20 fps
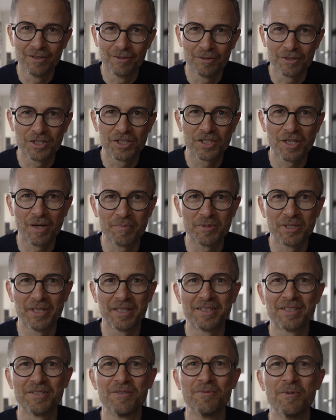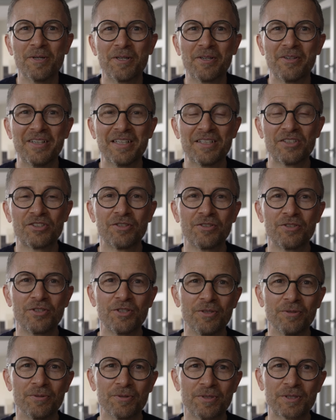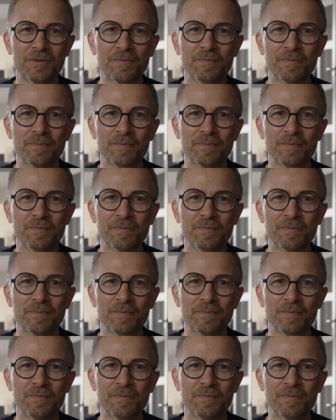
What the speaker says: or subject you want to introduce.